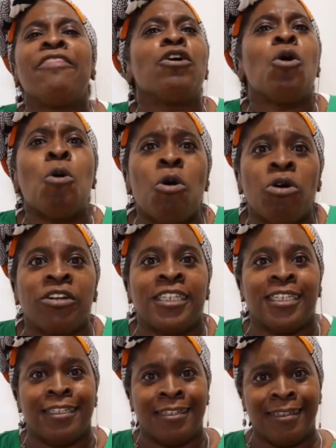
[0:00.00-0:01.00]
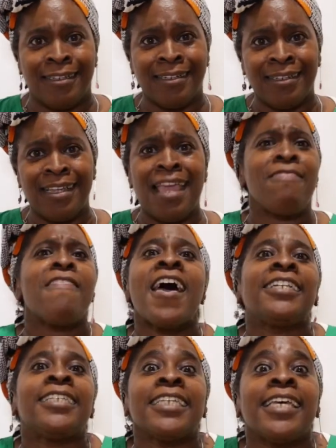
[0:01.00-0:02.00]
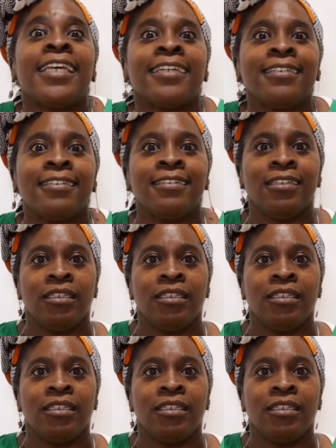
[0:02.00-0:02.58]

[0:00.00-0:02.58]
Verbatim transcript: and the whores. And that's it.